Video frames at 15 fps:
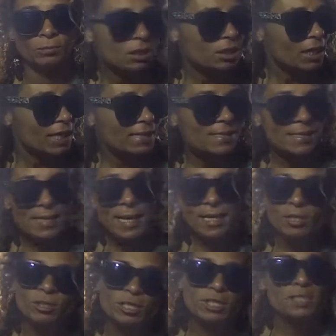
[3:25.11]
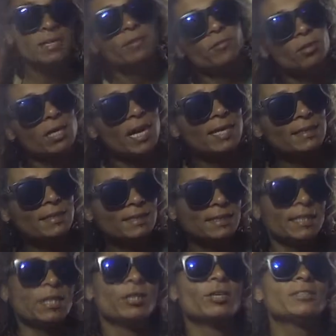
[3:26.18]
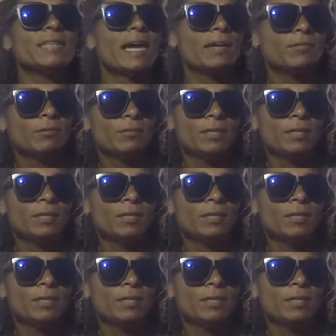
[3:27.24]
So let's say you just have your license and you go diving